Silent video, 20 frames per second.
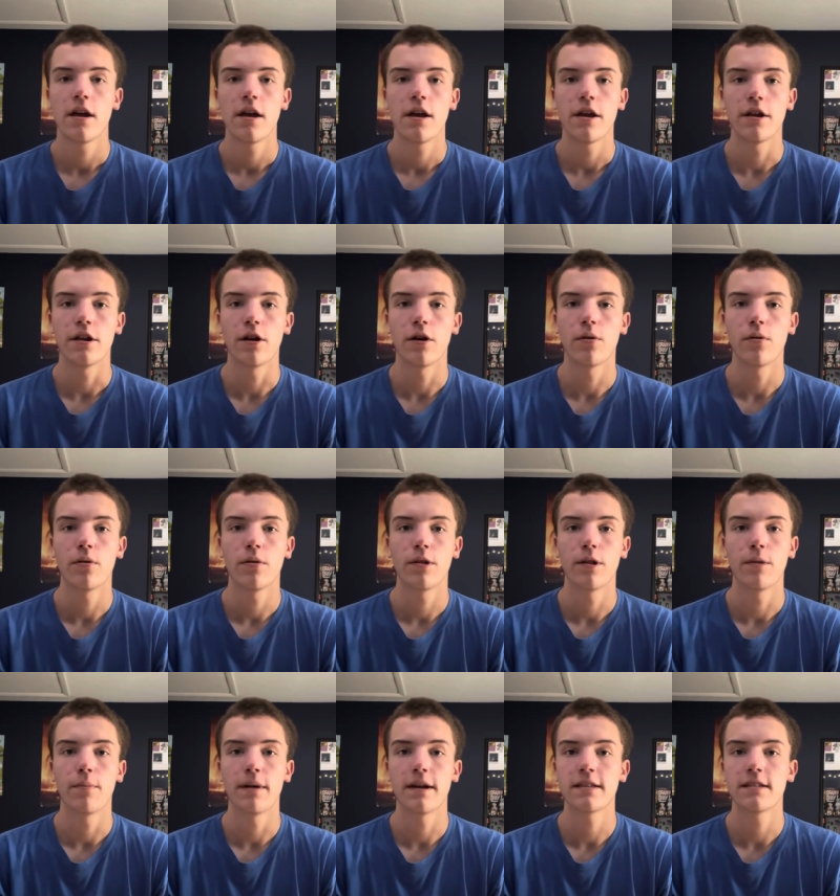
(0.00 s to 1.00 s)
You know,
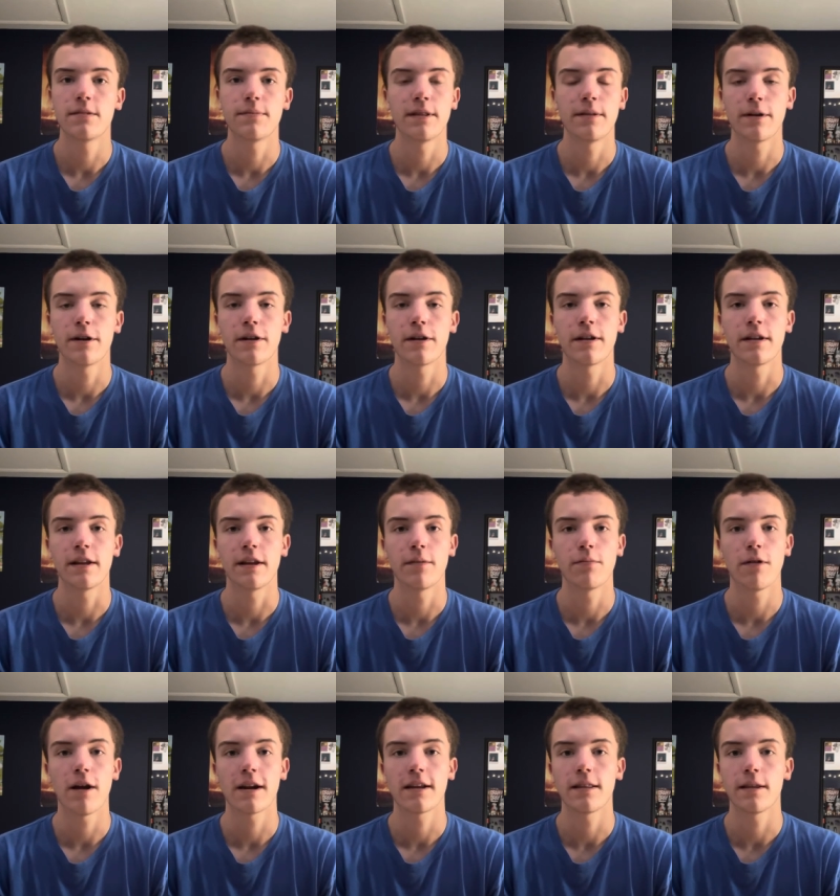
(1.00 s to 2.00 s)
the best team in the American League,
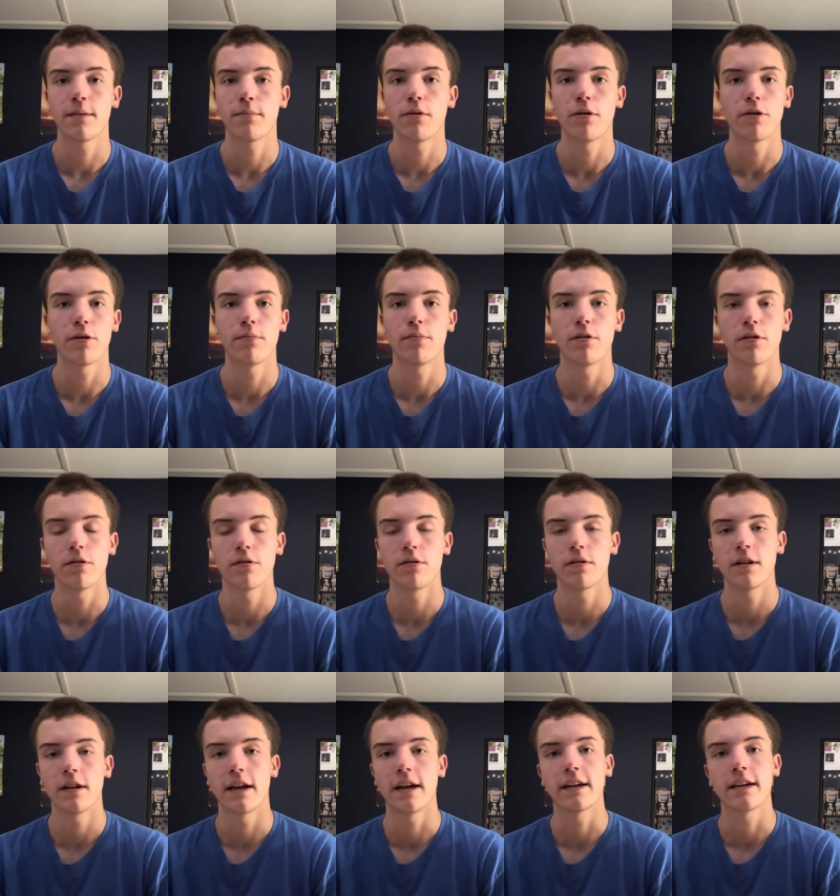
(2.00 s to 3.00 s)
practically pole to pole.
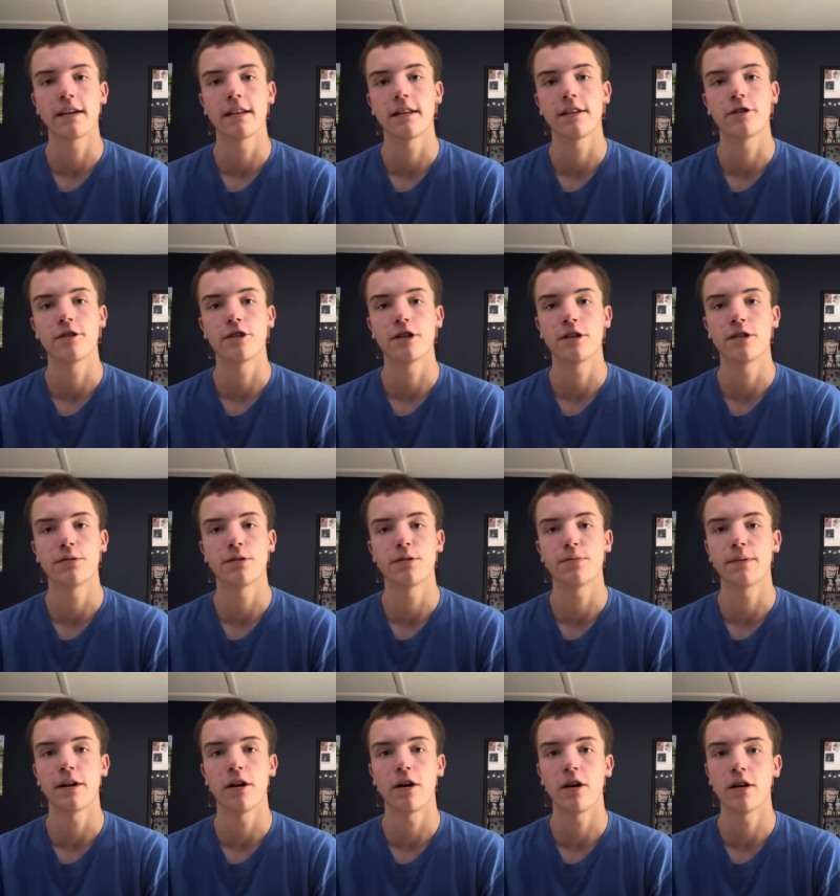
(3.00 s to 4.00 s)
Like it's it's just
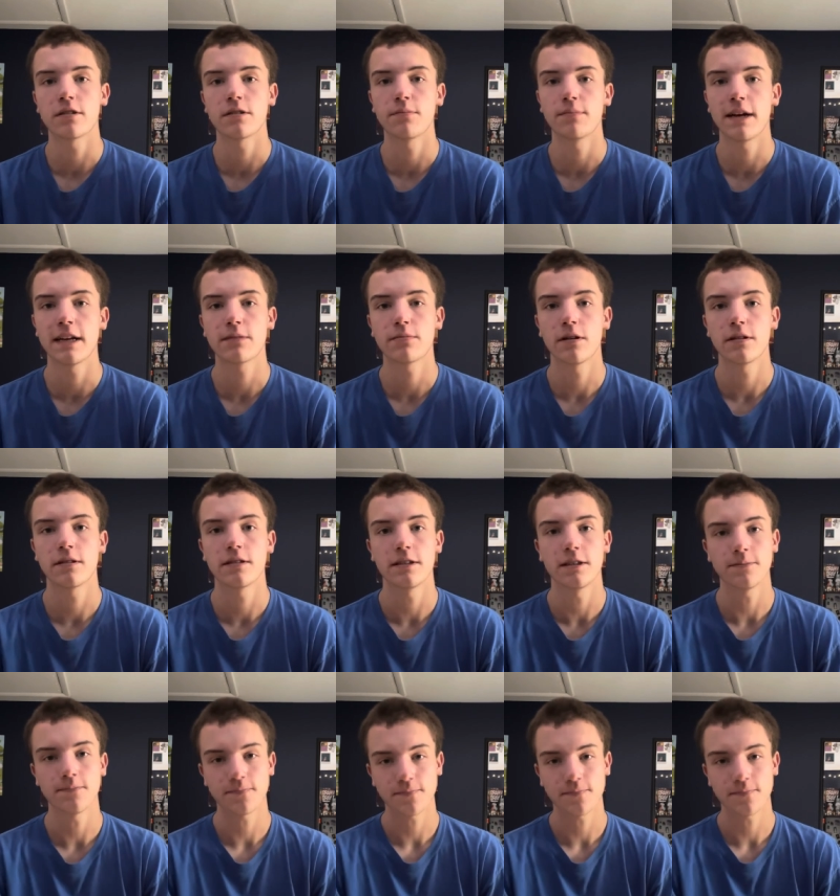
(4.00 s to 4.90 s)
been an awesome baseball team.